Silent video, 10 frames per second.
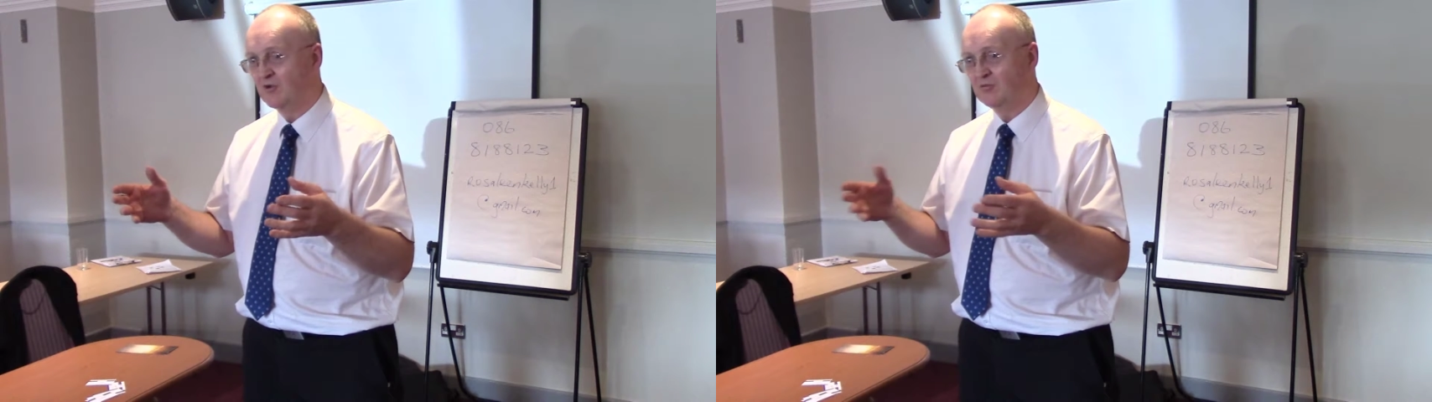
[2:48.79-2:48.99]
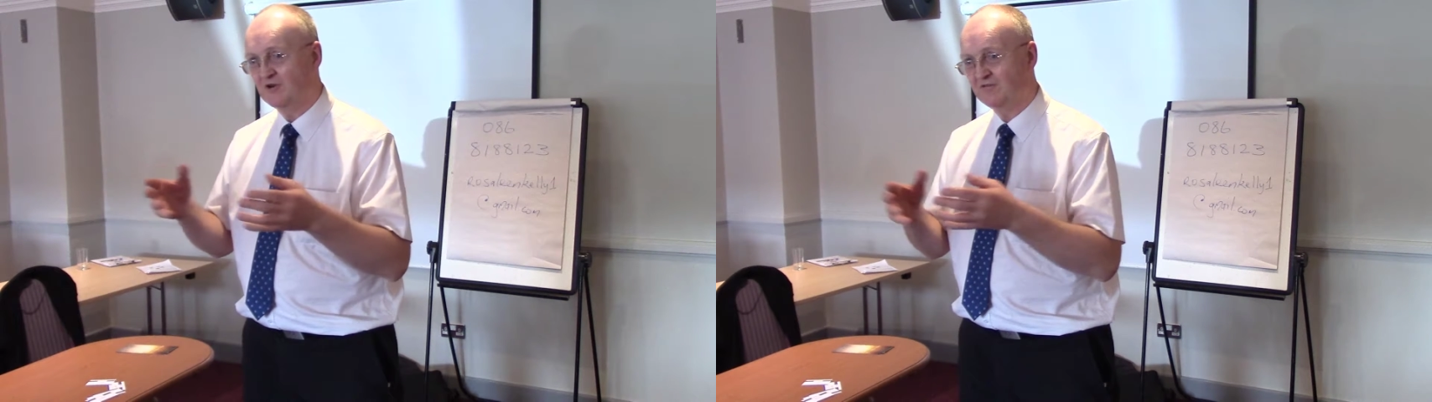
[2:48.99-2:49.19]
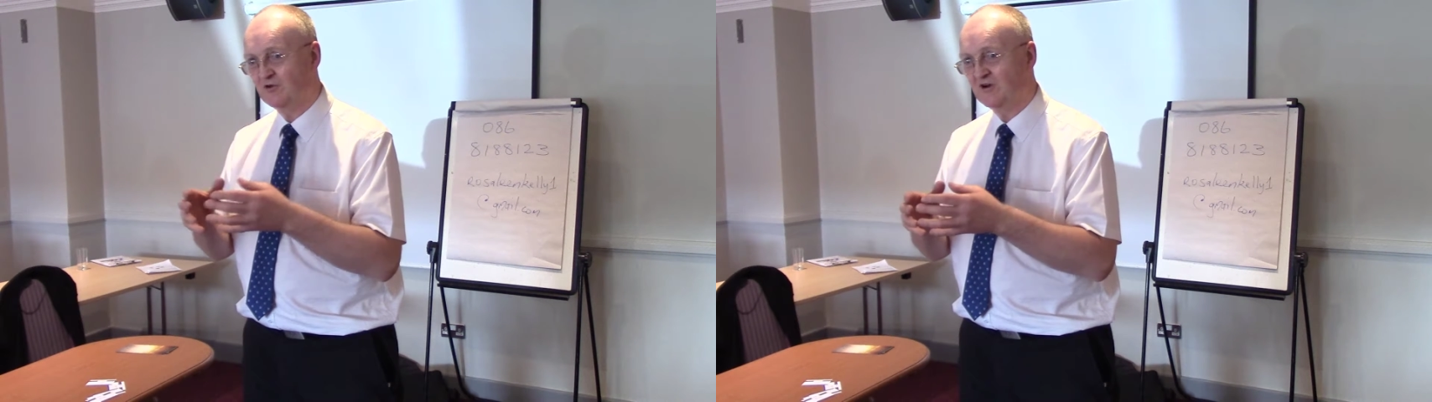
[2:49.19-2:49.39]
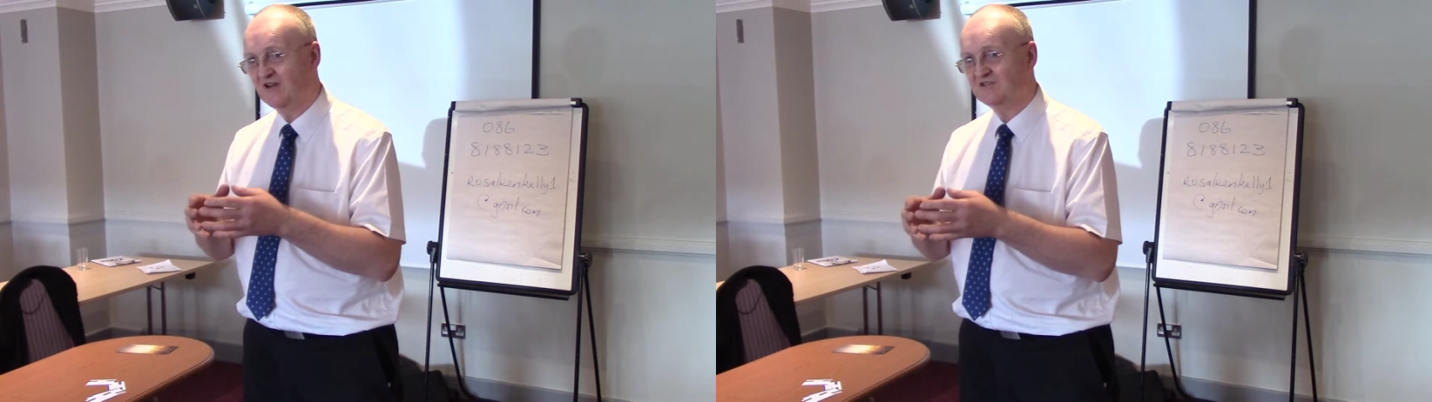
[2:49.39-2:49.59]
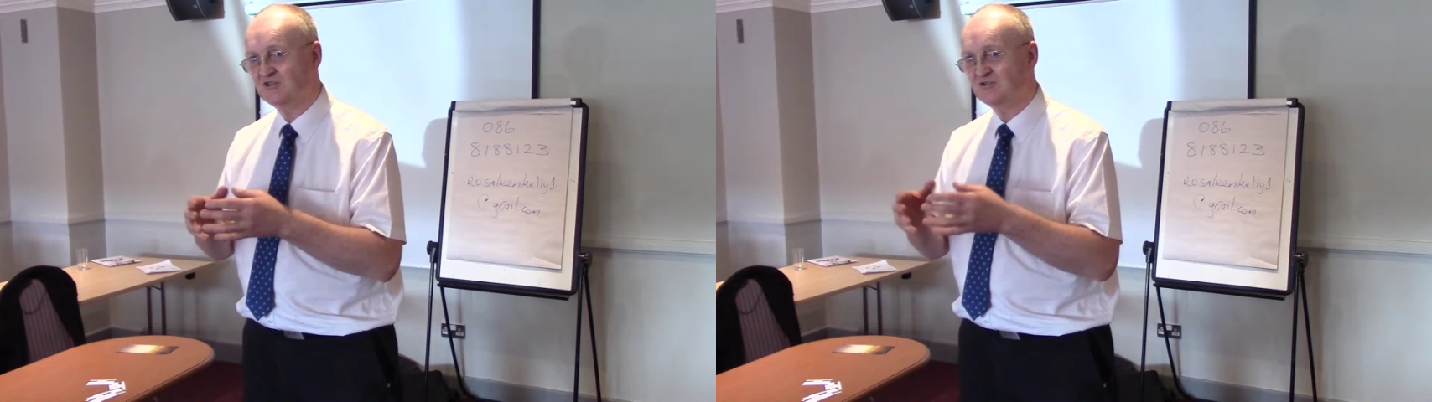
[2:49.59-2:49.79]
but if your
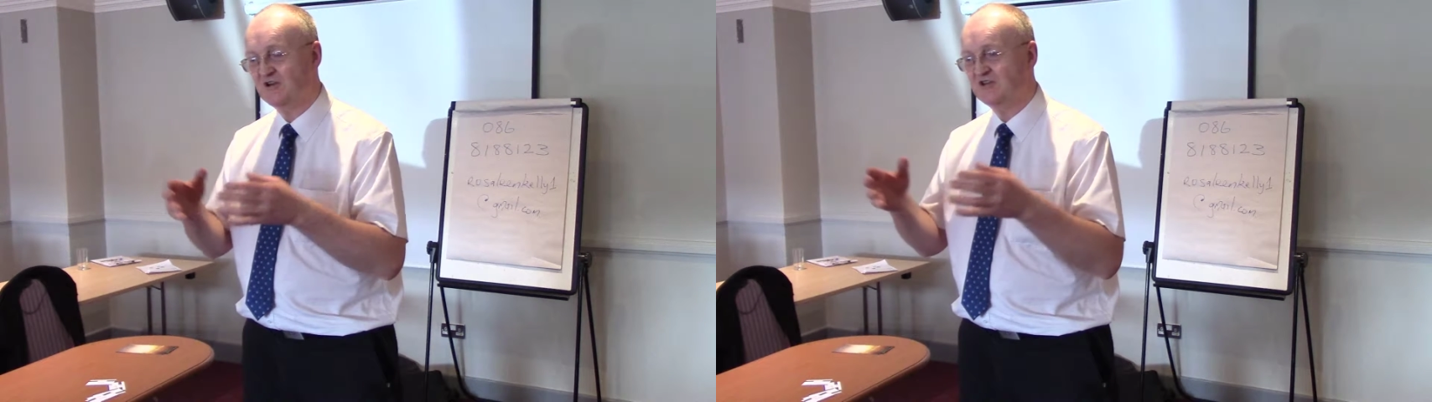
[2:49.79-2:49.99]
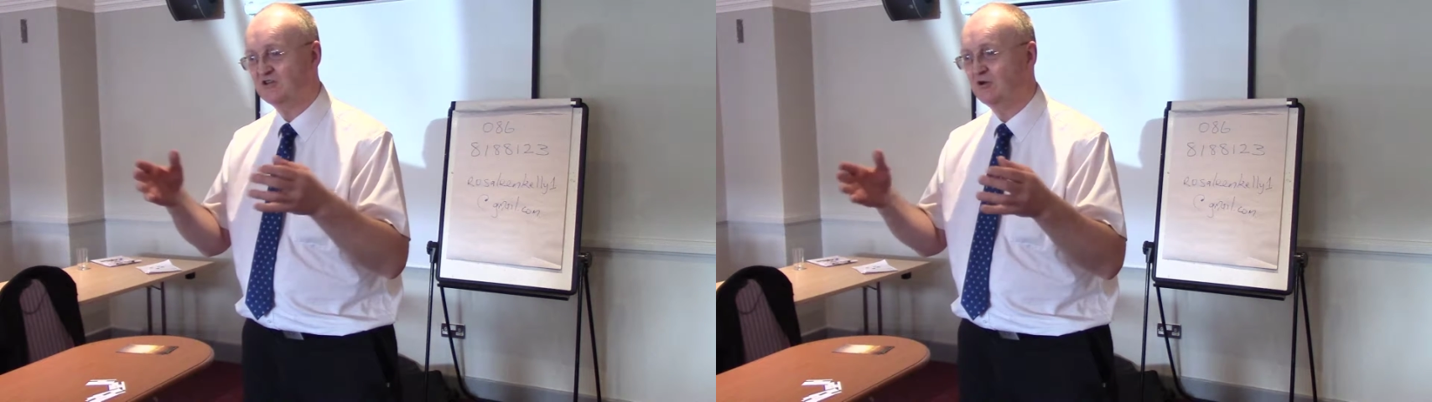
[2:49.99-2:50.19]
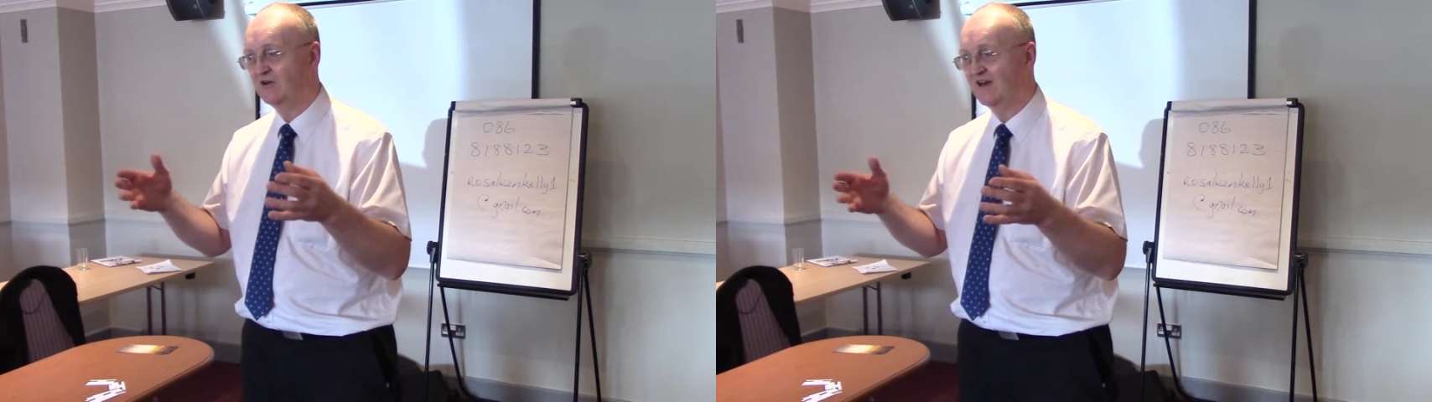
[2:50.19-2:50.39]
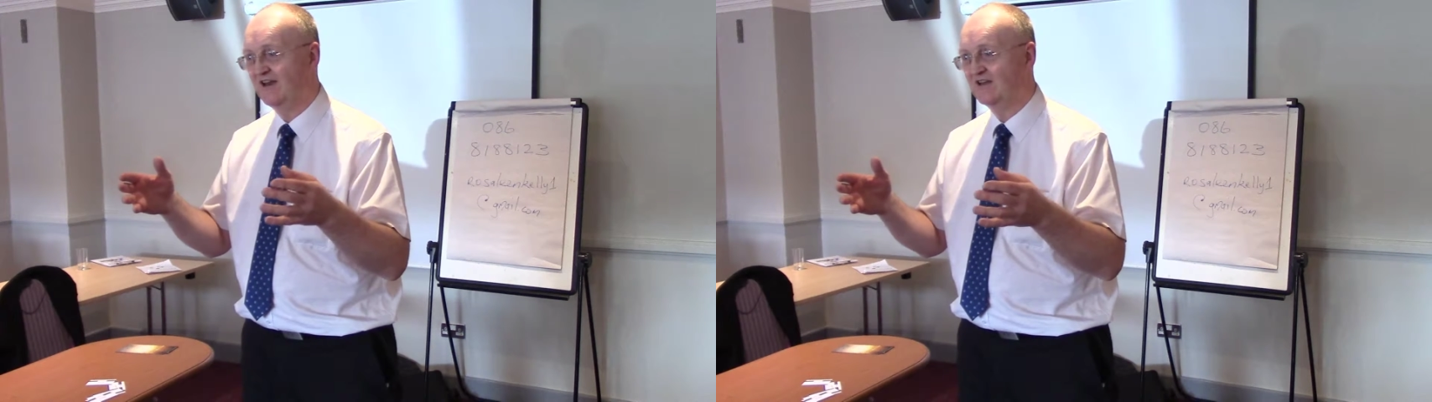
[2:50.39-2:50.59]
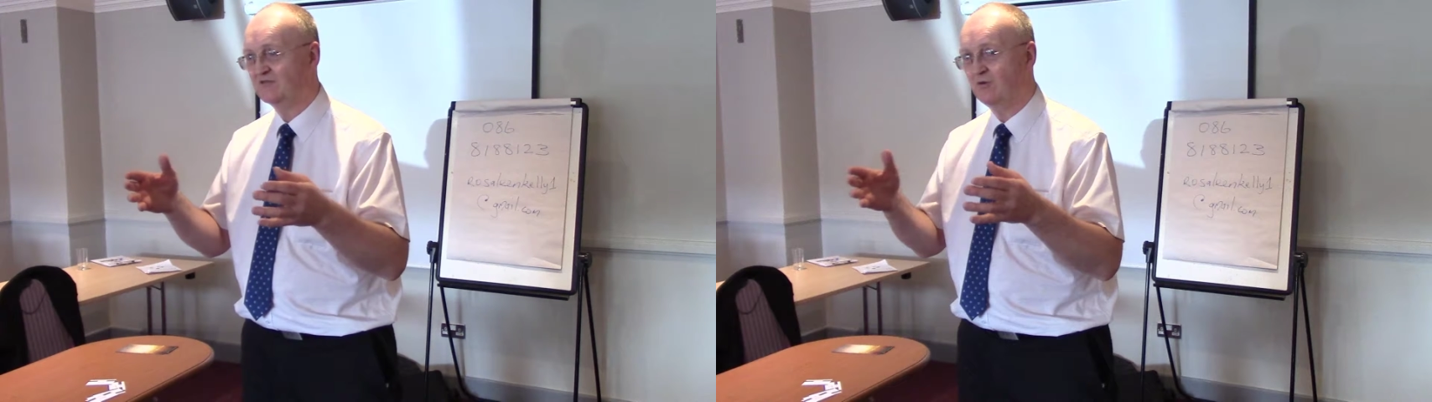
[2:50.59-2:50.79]
concentration only
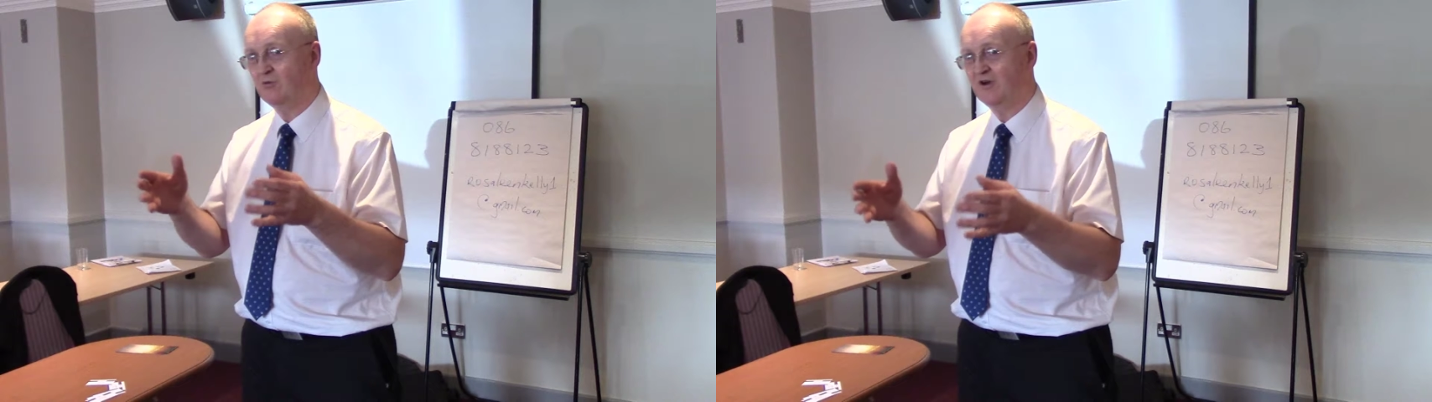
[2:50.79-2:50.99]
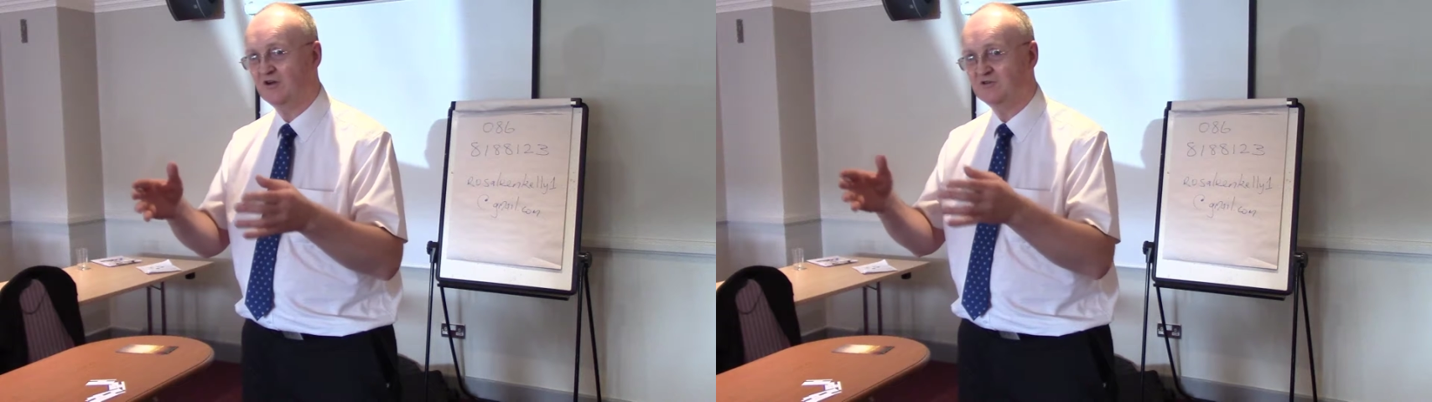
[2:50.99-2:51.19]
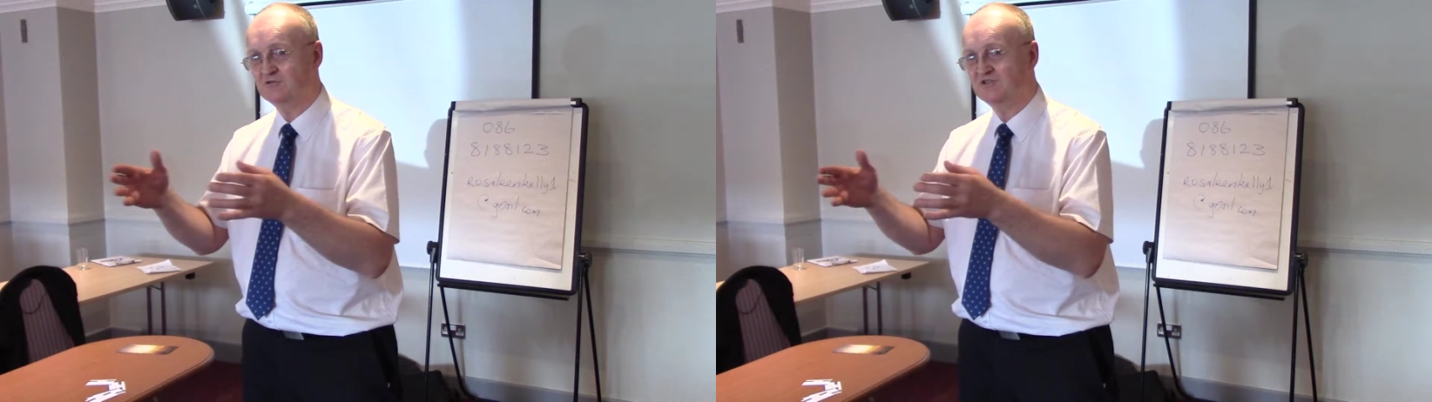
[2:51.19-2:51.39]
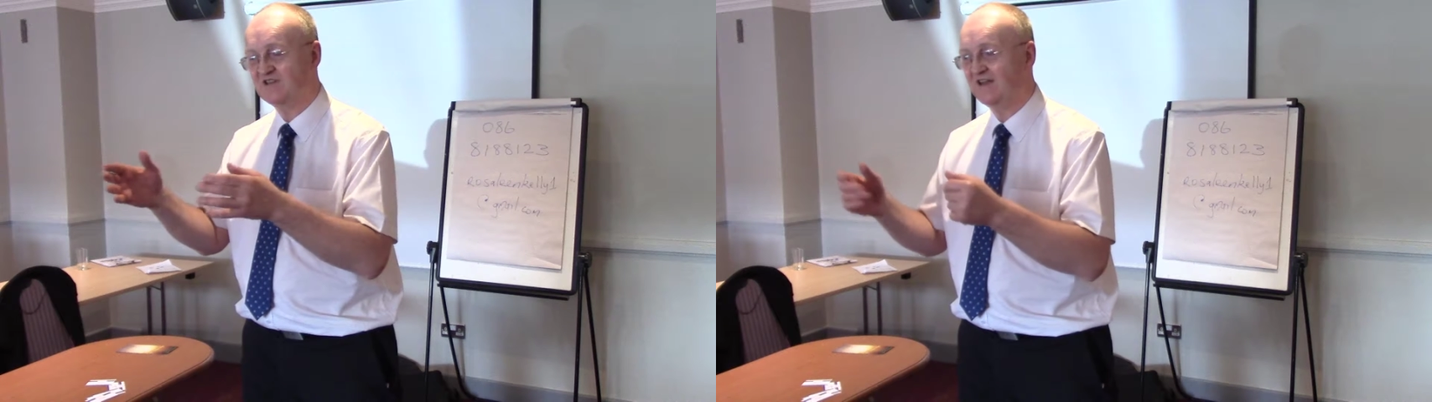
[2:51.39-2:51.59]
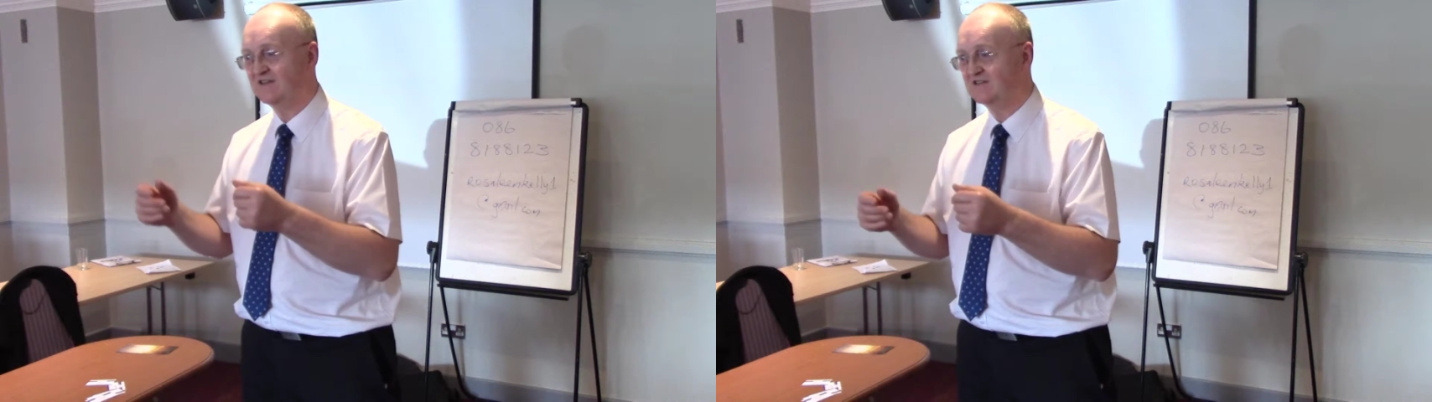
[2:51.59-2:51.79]
lasts for 1 or 2
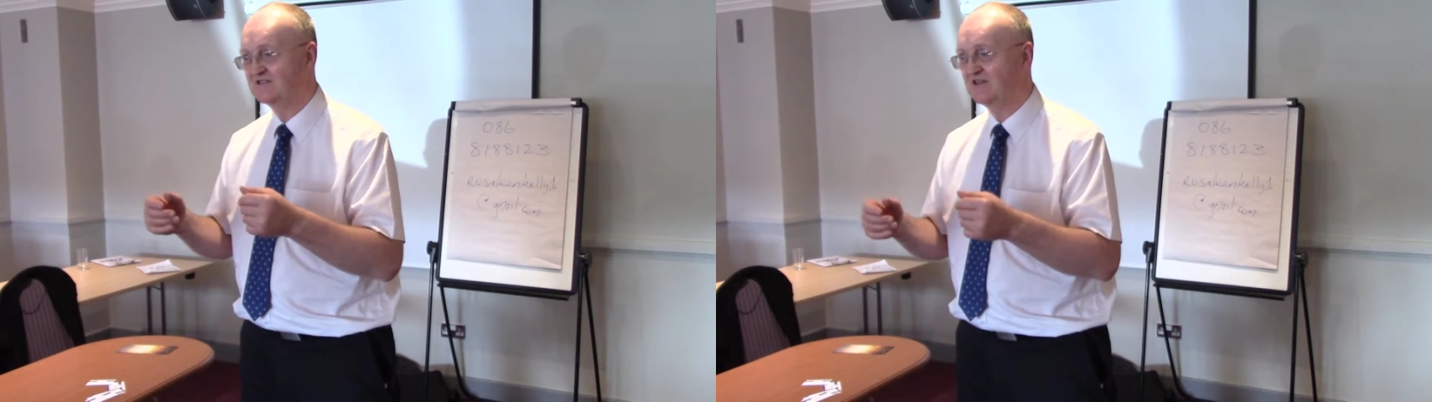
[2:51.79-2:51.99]
seconds,